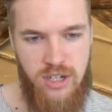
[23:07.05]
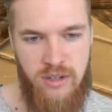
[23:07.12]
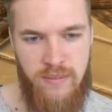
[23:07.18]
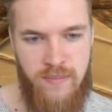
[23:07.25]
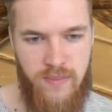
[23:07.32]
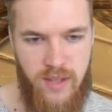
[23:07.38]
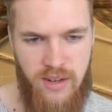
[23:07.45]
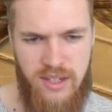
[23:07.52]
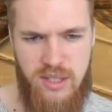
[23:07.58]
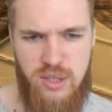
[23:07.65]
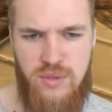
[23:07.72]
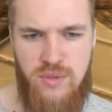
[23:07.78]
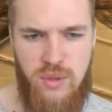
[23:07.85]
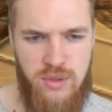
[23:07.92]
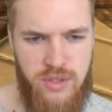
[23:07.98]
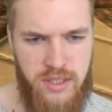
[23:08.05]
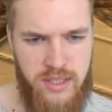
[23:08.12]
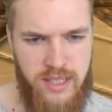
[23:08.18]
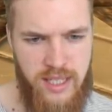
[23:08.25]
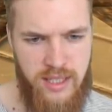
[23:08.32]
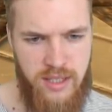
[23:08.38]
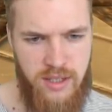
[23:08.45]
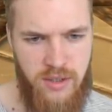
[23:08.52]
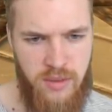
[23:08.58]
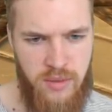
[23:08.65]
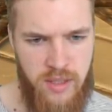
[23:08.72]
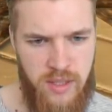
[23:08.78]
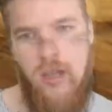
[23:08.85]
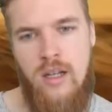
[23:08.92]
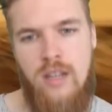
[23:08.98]
It only costs four hundred ten gold.
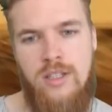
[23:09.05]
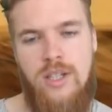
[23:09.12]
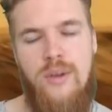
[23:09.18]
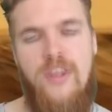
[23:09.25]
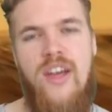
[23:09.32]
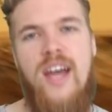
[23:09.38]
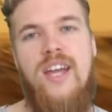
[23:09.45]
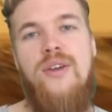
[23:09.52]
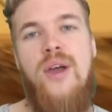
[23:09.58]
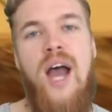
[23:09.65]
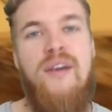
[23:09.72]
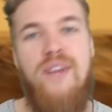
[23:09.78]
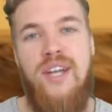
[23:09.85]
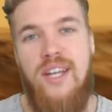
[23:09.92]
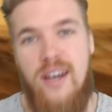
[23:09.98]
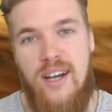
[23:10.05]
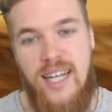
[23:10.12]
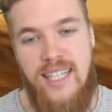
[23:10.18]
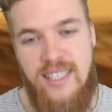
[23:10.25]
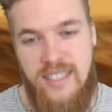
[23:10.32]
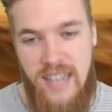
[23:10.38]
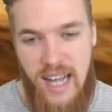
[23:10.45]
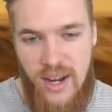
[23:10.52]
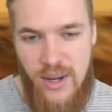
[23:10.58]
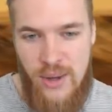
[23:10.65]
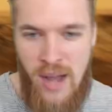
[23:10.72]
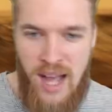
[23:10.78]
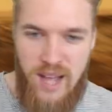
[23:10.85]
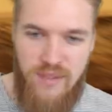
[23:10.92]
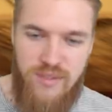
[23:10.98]
So there you have it, guys. Now you
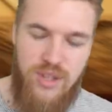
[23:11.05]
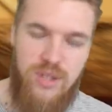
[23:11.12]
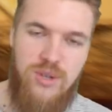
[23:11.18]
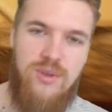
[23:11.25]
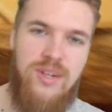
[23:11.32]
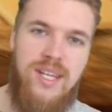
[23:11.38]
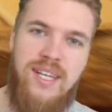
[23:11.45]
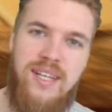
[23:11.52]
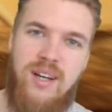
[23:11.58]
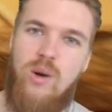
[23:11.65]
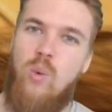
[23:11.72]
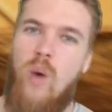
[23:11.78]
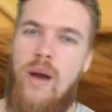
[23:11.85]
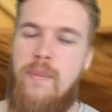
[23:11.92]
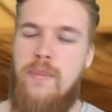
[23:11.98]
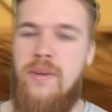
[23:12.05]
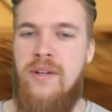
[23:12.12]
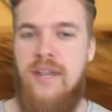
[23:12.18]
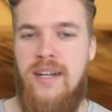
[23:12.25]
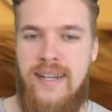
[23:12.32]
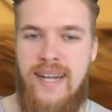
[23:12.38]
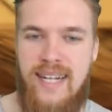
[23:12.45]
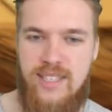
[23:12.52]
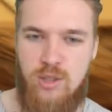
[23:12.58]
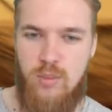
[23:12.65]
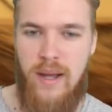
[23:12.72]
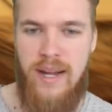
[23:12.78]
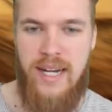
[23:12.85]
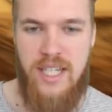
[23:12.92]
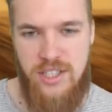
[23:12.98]
have the unique weapon,
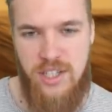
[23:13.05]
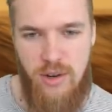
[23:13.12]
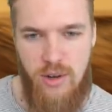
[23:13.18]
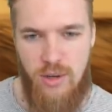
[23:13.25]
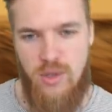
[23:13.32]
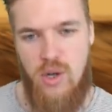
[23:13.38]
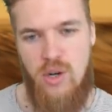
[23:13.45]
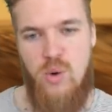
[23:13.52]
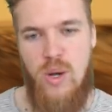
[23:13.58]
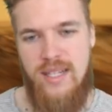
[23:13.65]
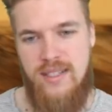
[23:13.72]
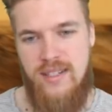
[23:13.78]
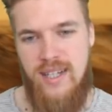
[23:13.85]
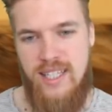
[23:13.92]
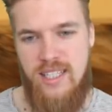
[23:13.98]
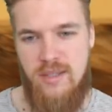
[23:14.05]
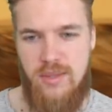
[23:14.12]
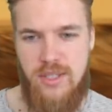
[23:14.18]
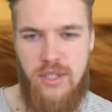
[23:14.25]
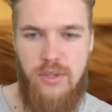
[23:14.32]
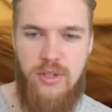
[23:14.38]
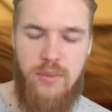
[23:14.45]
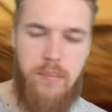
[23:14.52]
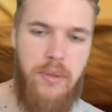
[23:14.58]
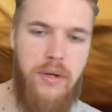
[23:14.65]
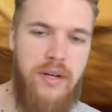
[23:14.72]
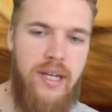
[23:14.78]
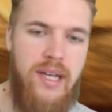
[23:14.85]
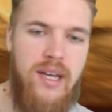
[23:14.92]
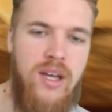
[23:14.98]
Nettlebane. It's no longer a quest item, so you can put
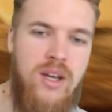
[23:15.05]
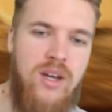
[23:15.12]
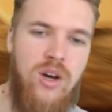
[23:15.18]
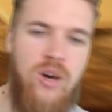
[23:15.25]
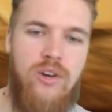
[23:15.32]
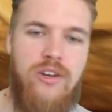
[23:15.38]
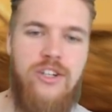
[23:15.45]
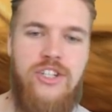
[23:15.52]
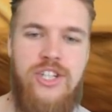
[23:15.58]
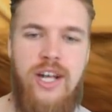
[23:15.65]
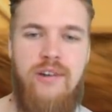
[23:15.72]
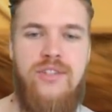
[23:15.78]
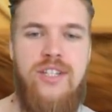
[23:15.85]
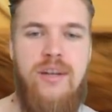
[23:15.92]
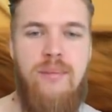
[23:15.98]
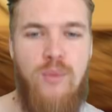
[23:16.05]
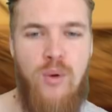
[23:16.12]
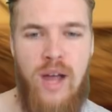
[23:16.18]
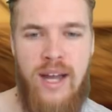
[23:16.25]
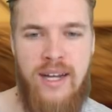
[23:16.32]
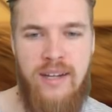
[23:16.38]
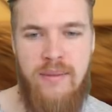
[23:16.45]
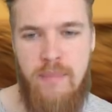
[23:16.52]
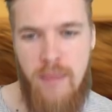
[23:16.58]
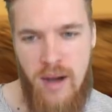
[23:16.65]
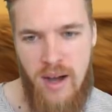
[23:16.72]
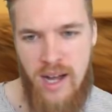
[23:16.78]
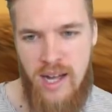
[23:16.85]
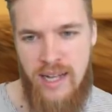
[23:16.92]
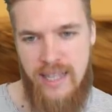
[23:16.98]
it on a shelf somewhere and
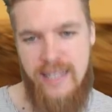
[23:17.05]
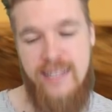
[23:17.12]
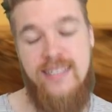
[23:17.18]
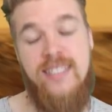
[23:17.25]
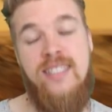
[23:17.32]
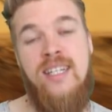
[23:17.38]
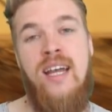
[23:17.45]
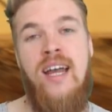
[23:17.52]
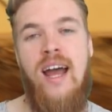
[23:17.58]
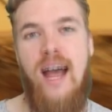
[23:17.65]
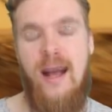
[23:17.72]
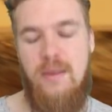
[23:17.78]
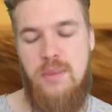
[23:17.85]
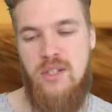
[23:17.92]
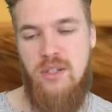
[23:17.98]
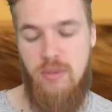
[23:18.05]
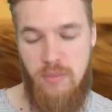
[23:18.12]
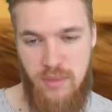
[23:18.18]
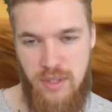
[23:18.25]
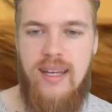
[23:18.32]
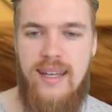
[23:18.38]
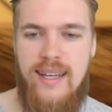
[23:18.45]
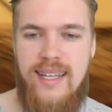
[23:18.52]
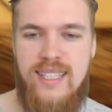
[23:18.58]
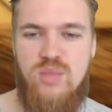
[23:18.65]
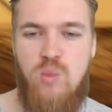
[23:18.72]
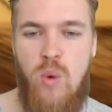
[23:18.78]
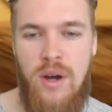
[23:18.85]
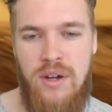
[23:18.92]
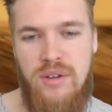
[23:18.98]
admire its absolute beauty. It's
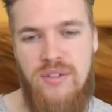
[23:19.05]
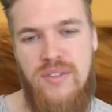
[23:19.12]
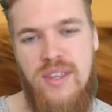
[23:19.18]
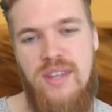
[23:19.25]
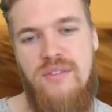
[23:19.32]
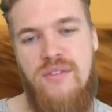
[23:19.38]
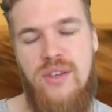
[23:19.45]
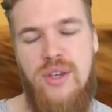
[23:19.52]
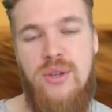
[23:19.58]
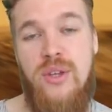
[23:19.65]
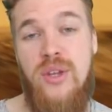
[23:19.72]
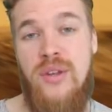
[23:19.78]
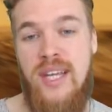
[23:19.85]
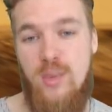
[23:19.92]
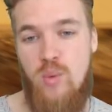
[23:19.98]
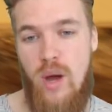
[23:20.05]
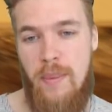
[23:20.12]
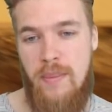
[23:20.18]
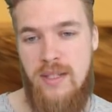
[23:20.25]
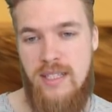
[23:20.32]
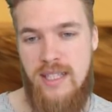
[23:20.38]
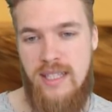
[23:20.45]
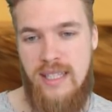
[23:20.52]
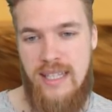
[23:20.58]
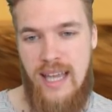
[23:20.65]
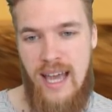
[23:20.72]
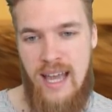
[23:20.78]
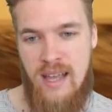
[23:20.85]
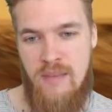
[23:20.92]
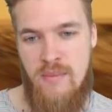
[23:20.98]
one of the few unique weapons in the
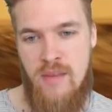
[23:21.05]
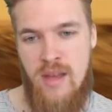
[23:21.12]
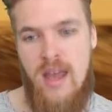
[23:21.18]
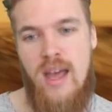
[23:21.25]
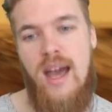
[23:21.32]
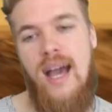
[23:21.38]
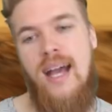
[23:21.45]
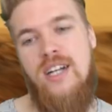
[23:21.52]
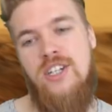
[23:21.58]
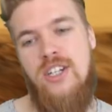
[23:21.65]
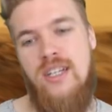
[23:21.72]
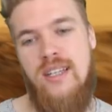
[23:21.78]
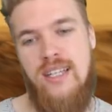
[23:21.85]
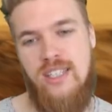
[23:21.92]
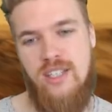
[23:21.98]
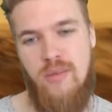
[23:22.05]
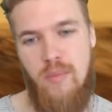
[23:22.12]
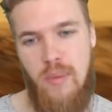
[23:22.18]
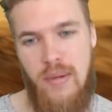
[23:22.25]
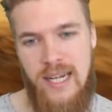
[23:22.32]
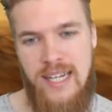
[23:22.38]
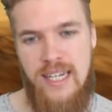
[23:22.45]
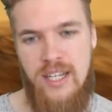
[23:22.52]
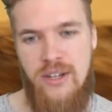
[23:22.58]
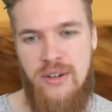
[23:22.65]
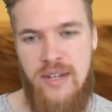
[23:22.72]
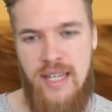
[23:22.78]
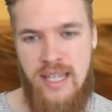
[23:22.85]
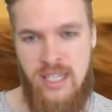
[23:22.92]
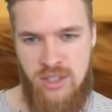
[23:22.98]
game, actually, that's completely
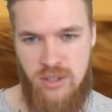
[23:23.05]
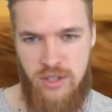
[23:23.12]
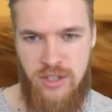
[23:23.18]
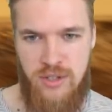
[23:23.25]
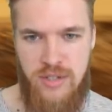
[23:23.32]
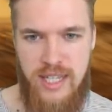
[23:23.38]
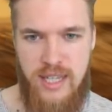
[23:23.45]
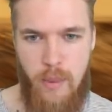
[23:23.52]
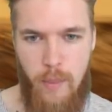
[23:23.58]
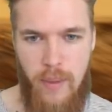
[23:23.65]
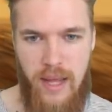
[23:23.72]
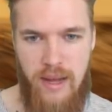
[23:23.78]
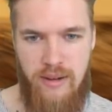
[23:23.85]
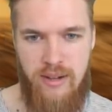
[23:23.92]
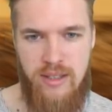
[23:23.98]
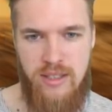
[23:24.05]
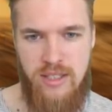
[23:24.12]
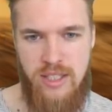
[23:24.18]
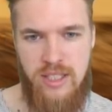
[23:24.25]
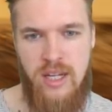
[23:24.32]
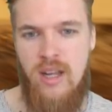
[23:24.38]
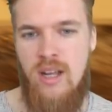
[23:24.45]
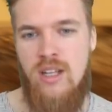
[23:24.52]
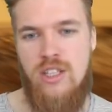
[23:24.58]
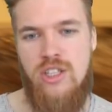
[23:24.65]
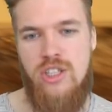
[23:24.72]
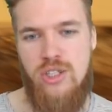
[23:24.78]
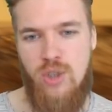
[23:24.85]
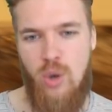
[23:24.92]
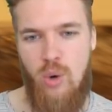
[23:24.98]
unique. It's got a unique appearance,
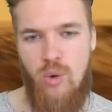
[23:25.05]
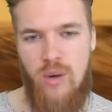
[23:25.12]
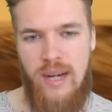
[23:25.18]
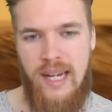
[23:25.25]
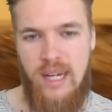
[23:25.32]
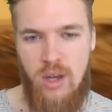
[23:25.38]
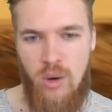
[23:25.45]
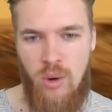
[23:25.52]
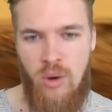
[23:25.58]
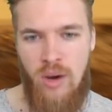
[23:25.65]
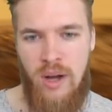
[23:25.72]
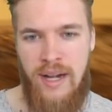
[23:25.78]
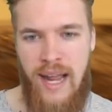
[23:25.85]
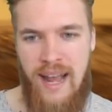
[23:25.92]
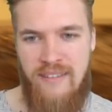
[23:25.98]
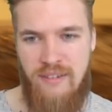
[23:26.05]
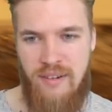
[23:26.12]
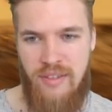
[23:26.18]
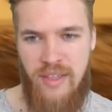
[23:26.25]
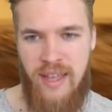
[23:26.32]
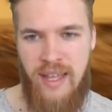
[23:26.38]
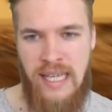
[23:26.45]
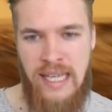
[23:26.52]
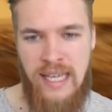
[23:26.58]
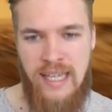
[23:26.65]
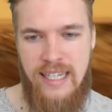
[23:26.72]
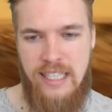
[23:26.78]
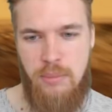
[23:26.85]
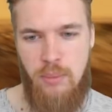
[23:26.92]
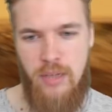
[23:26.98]
story, lore, and everything.
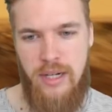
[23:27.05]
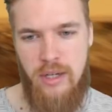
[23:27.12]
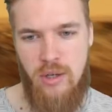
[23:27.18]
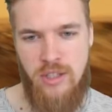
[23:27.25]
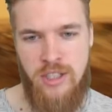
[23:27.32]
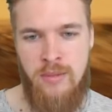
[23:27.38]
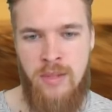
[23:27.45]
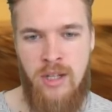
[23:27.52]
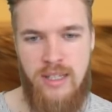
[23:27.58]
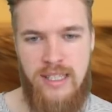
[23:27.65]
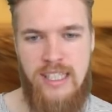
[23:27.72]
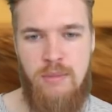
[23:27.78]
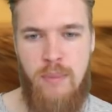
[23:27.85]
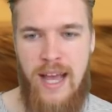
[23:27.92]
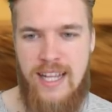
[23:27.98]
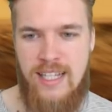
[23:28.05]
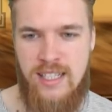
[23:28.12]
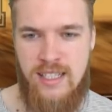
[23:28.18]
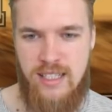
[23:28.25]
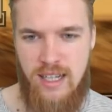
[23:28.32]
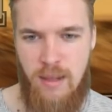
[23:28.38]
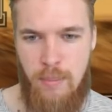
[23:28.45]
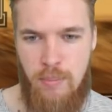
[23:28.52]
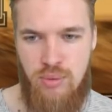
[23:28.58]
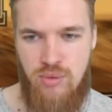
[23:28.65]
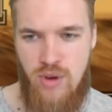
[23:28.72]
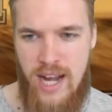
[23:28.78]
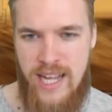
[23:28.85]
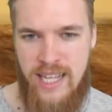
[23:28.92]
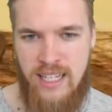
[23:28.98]
It's pretty awesome. Look, these peasants are
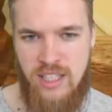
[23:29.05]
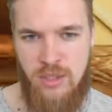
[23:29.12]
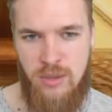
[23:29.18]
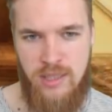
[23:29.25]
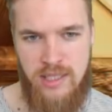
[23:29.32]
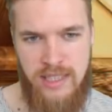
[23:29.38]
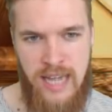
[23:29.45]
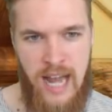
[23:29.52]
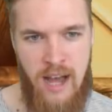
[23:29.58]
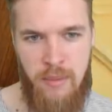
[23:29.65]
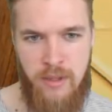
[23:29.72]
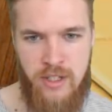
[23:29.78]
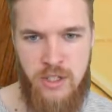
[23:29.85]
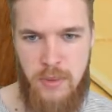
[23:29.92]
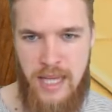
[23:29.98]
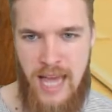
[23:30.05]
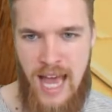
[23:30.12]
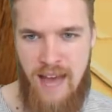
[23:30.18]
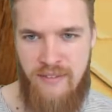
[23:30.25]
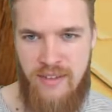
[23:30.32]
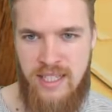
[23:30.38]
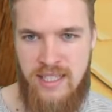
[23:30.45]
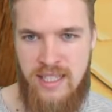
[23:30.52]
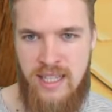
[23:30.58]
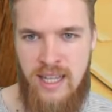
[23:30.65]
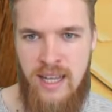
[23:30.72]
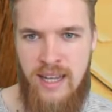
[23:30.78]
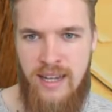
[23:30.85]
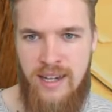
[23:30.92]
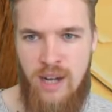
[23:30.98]
praying to us now because we have it
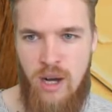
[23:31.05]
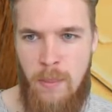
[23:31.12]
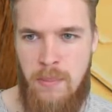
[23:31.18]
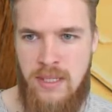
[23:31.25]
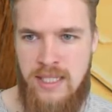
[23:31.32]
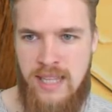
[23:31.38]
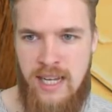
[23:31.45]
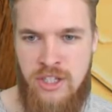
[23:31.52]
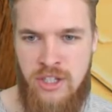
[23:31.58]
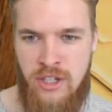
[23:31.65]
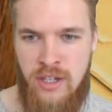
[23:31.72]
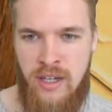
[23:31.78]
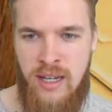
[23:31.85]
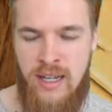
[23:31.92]
in our possession.